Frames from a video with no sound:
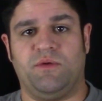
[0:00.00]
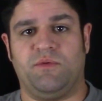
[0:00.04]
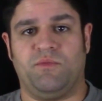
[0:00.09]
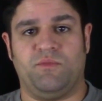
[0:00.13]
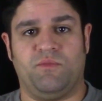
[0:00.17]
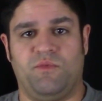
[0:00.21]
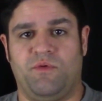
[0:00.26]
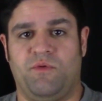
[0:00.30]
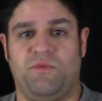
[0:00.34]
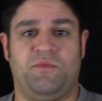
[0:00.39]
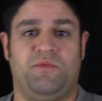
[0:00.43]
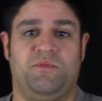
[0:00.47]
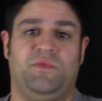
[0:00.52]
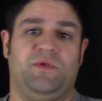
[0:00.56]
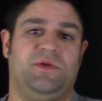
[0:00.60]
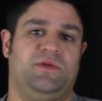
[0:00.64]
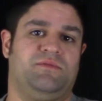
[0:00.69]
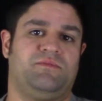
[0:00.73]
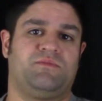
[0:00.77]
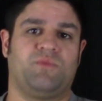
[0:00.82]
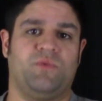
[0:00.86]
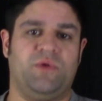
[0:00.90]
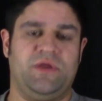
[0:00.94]

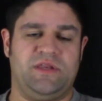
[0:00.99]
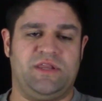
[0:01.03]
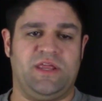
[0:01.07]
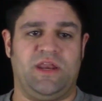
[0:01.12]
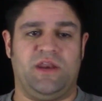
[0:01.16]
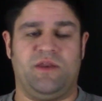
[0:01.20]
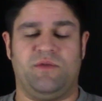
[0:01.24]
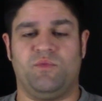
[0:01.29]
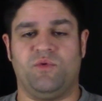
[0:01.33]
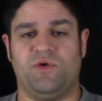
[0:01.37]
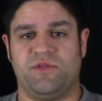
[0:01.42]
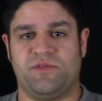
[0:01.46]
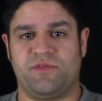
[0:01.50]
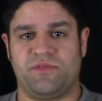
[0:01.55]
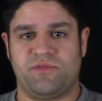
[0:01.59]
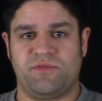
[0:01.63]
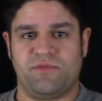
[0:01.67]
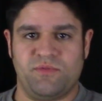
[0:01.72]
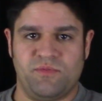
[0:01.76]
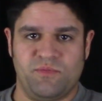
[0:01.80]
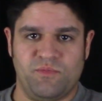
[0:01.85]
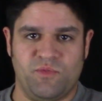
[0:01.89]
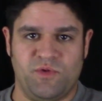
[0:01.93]
and we did it
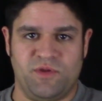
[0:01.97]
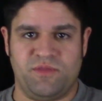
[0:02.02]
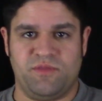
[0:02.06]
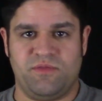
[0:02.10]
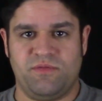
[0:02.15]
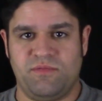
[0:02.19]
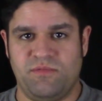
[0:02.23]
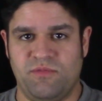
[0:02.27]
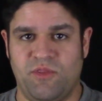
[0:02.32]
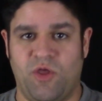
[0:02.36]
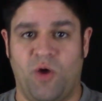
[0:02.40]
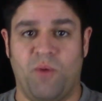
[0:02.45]
with